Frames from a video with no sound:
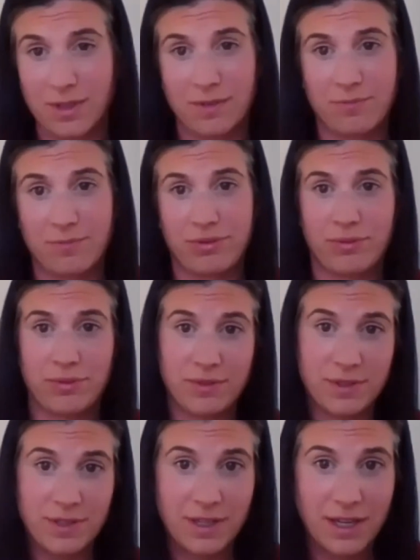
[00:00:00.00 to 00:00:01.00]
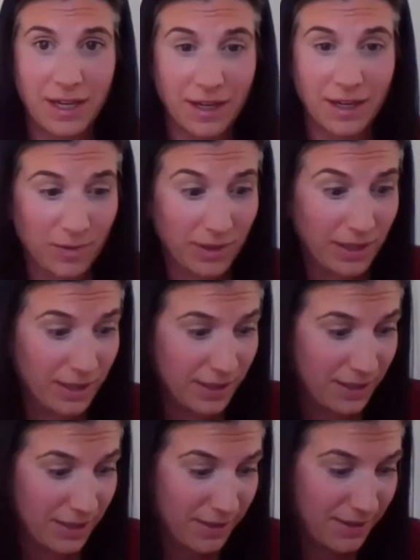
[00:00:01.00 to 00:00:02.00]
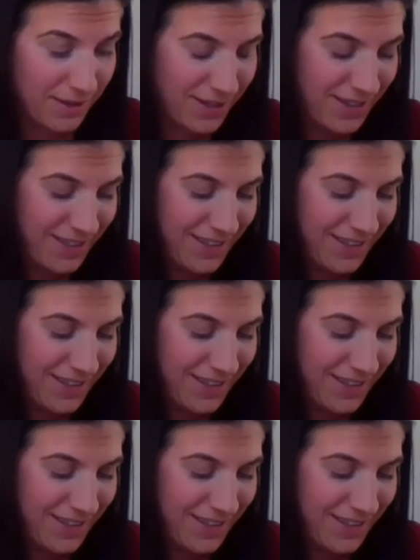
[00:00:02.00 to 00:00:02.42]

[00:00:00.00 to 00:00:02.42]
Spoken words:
It was like, good night, we're out of here.